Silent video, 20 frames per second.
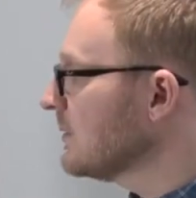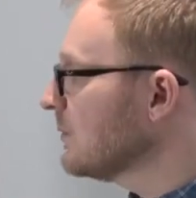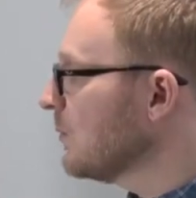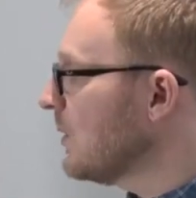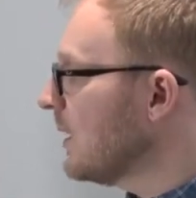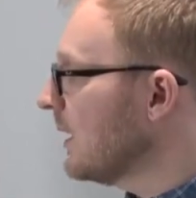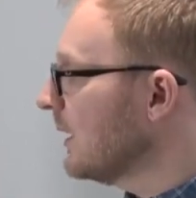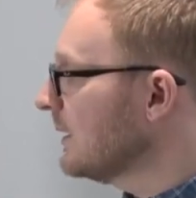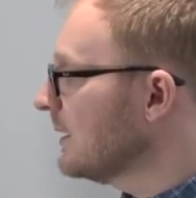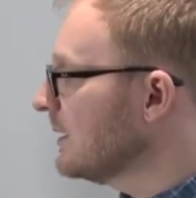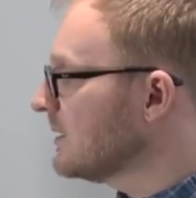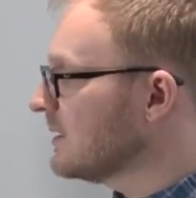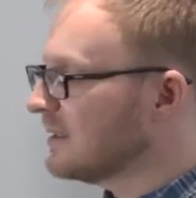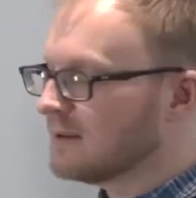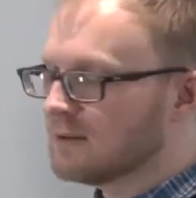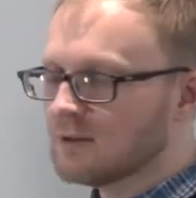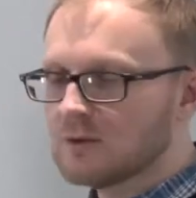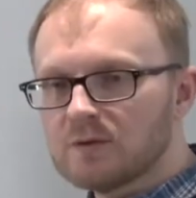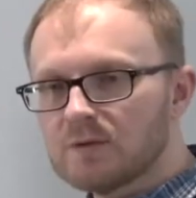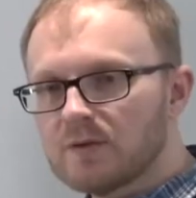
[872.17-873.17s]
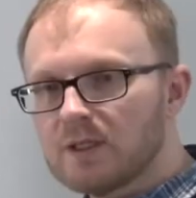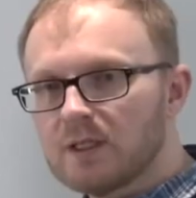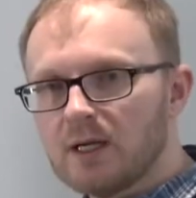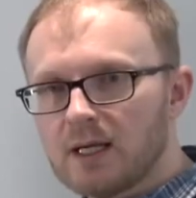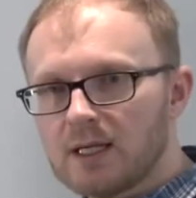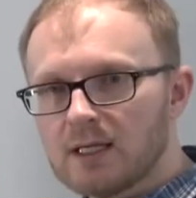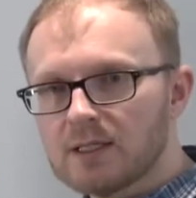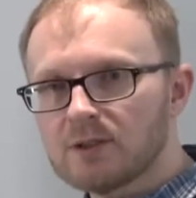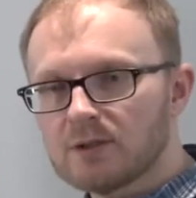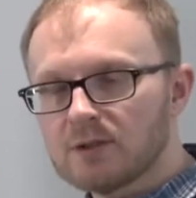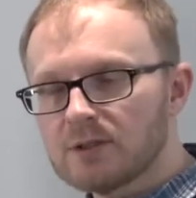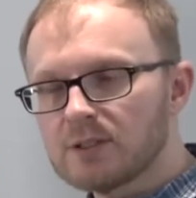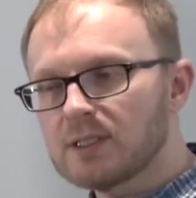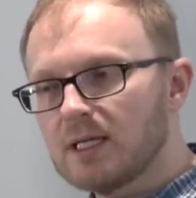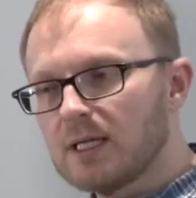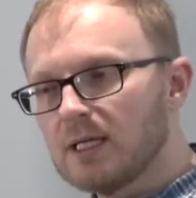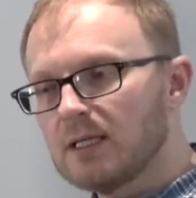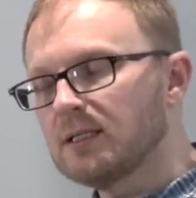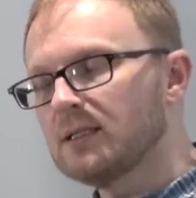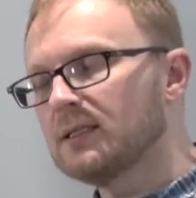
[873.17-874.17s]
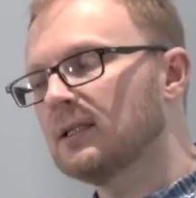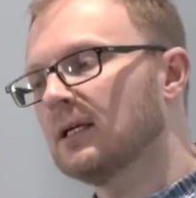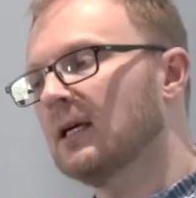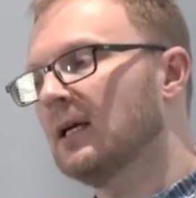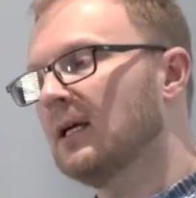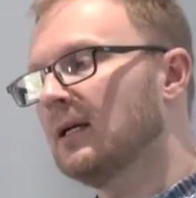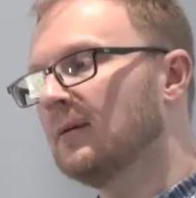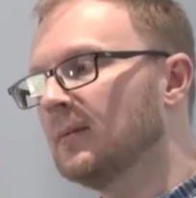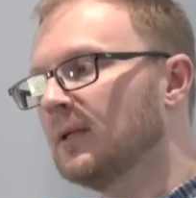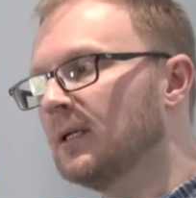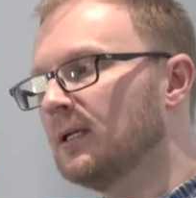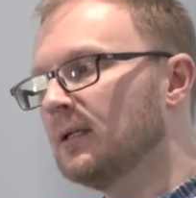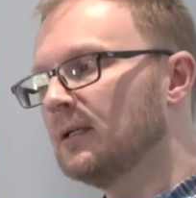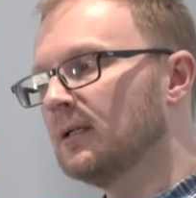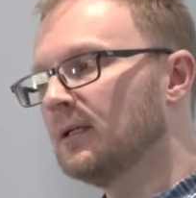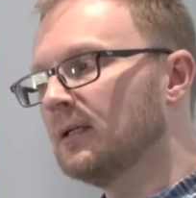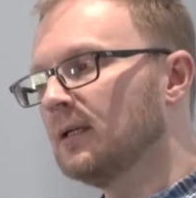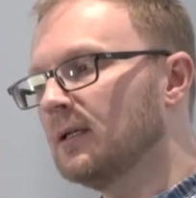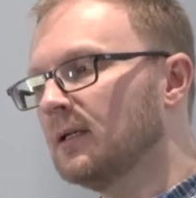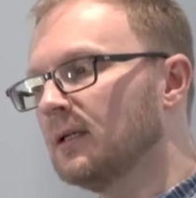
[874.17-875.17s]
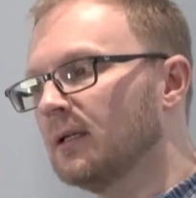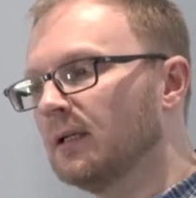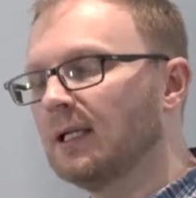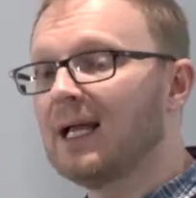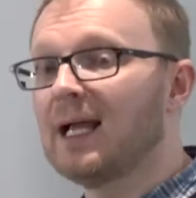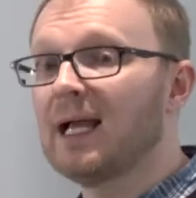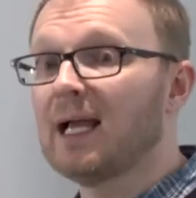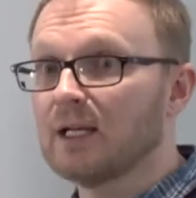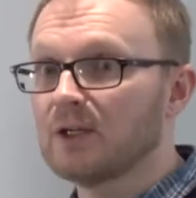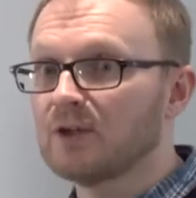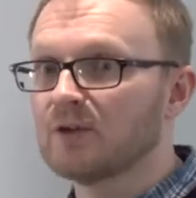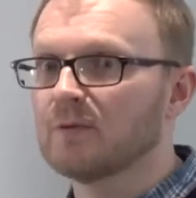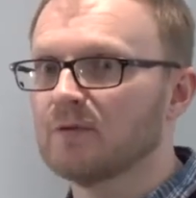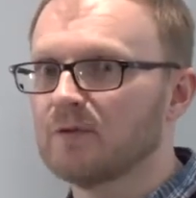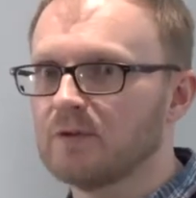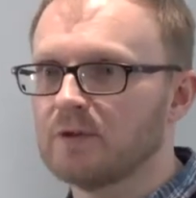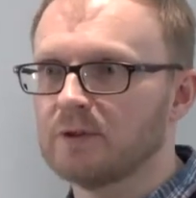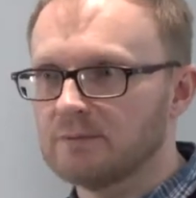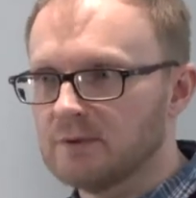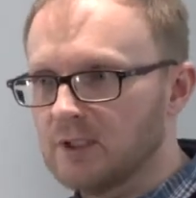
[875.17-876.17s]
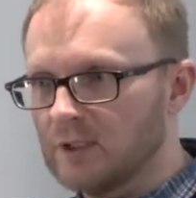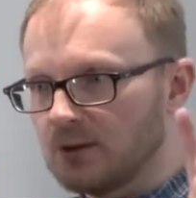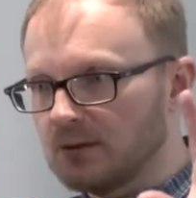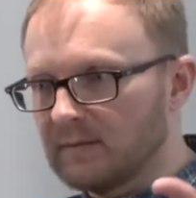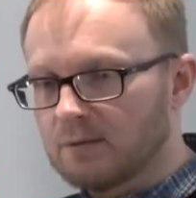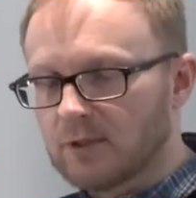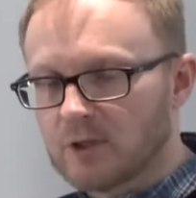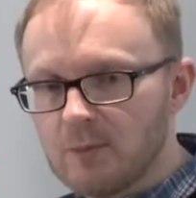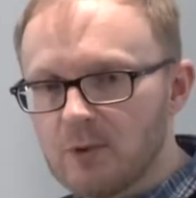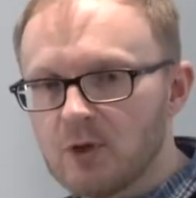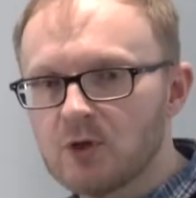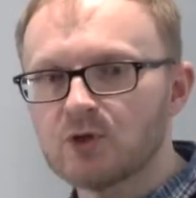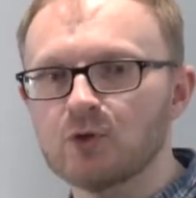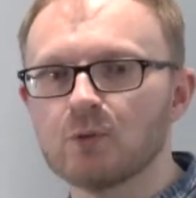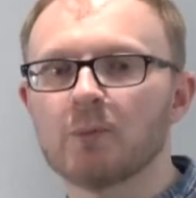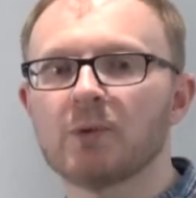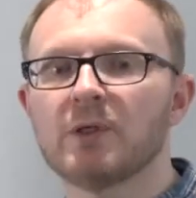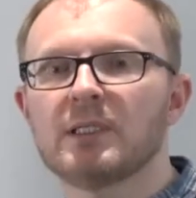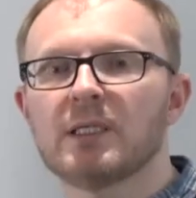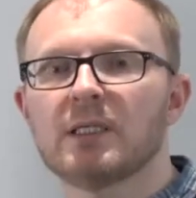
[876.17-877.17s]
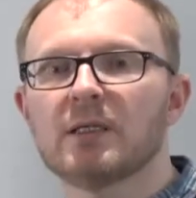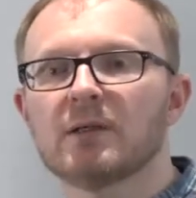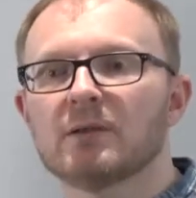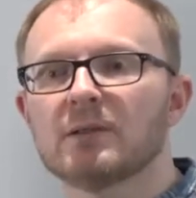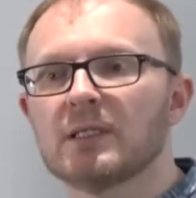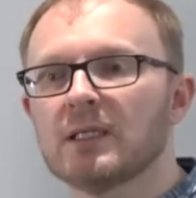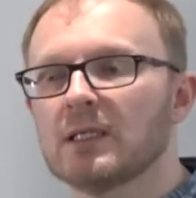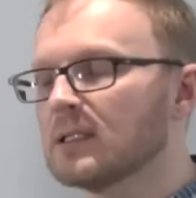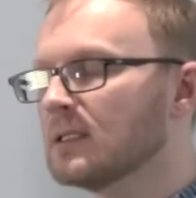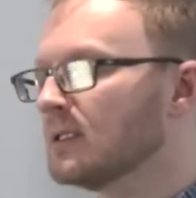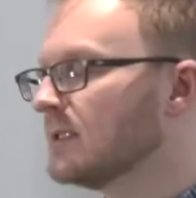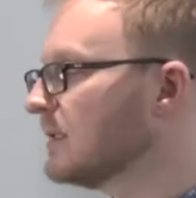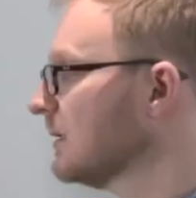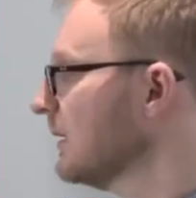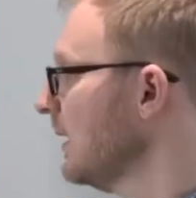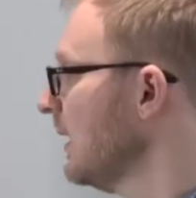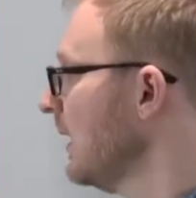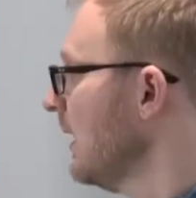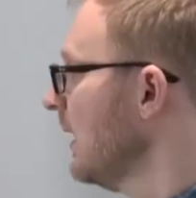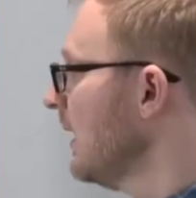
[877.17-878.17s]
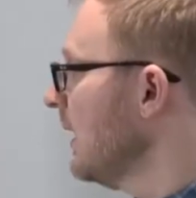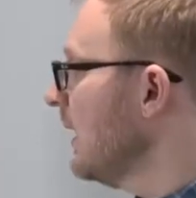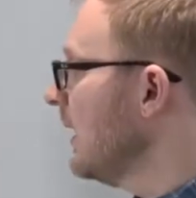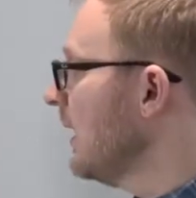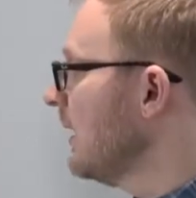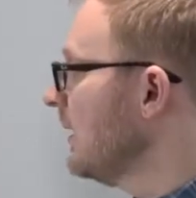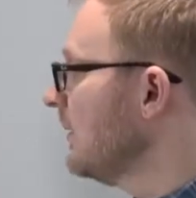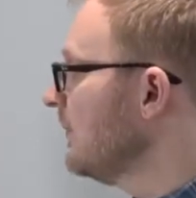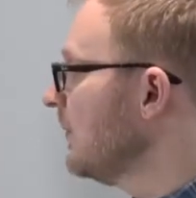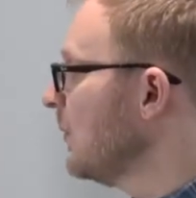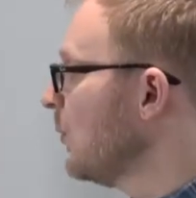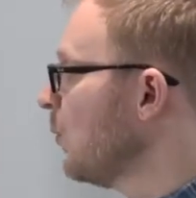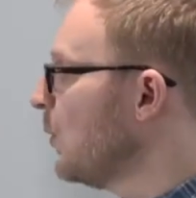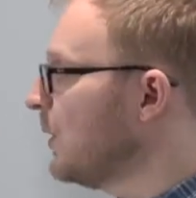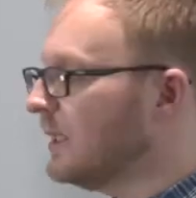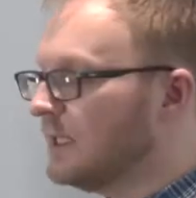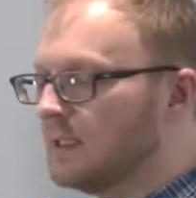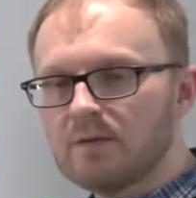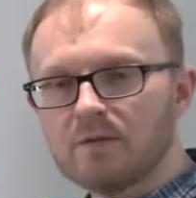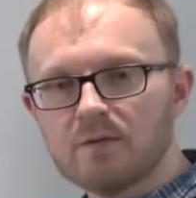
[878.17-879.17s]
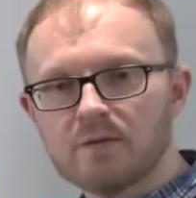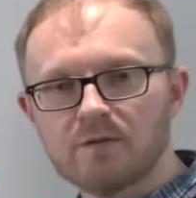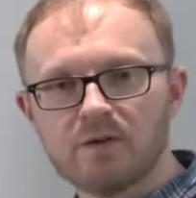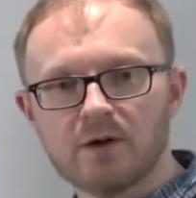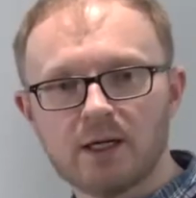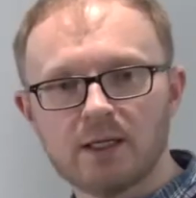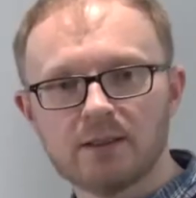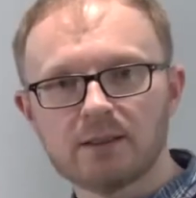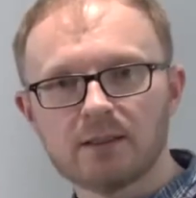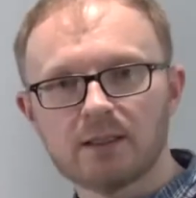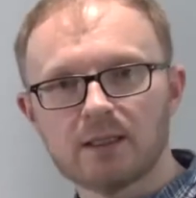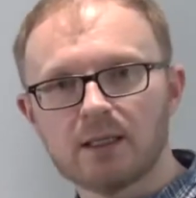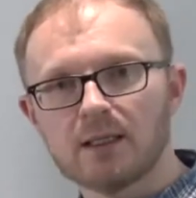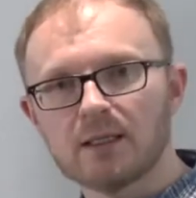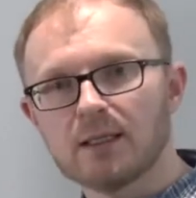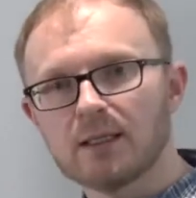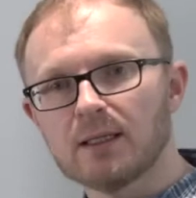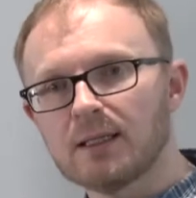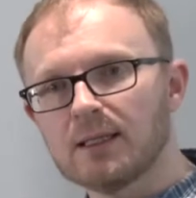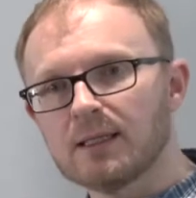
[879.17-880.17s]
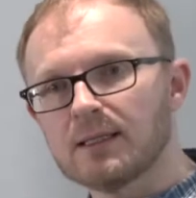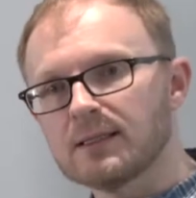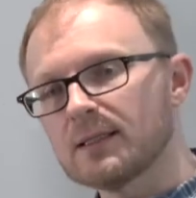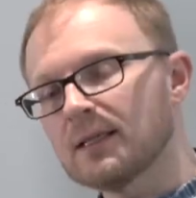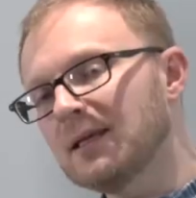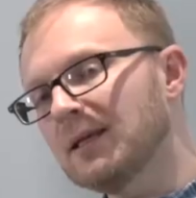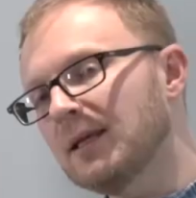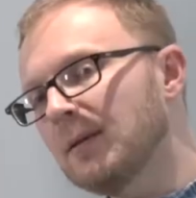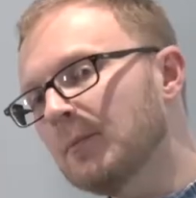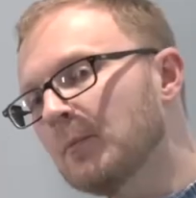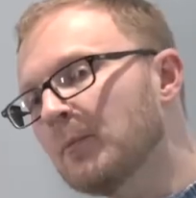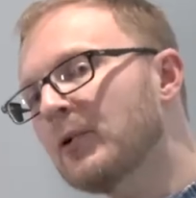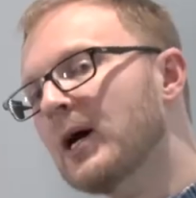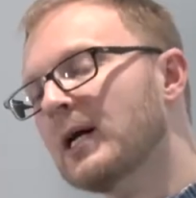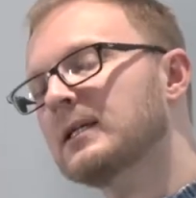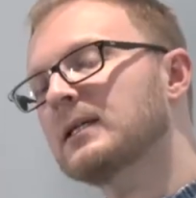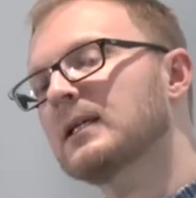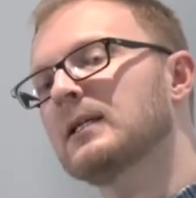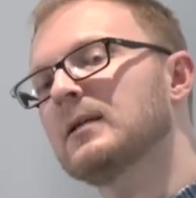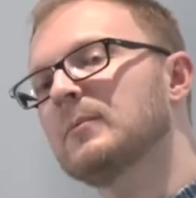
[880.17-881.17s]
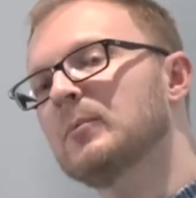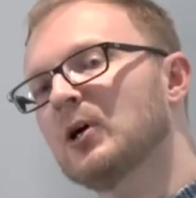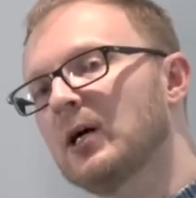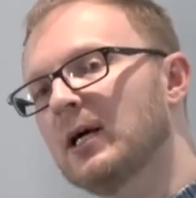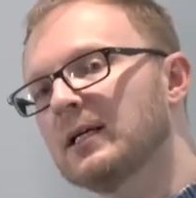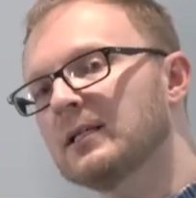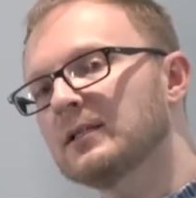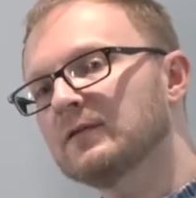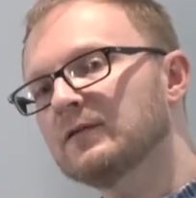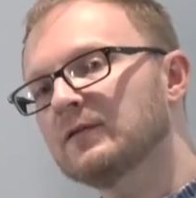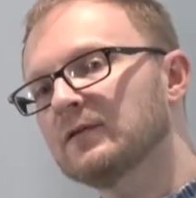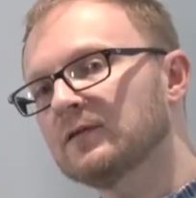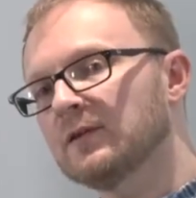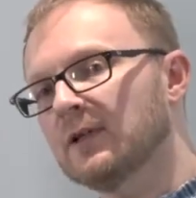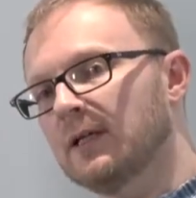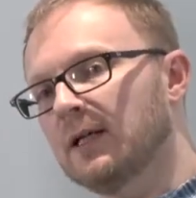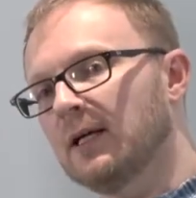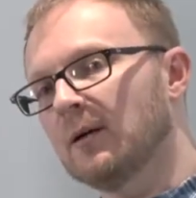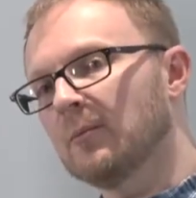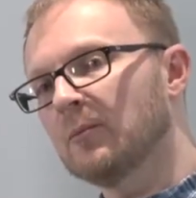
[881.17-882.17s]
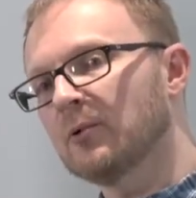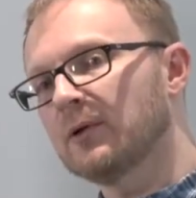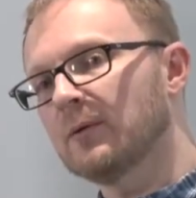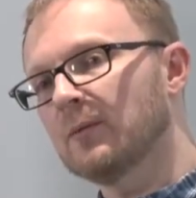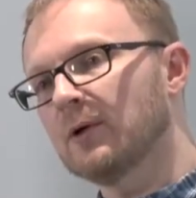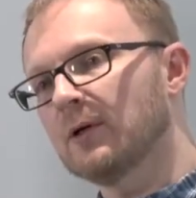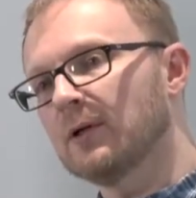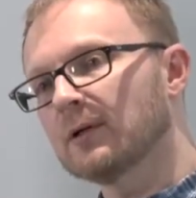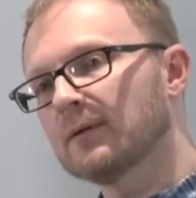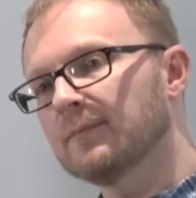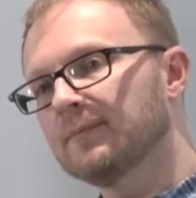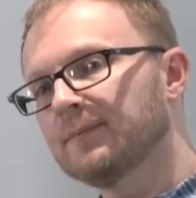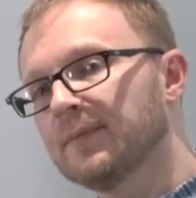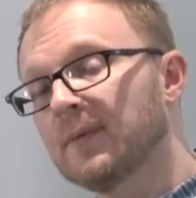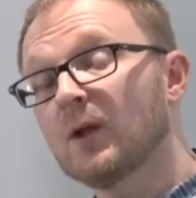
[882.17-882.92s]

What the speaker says: while it is sort of the ISO standard in large for commercial printing contexts, we find that is impractically bright for fine art print work.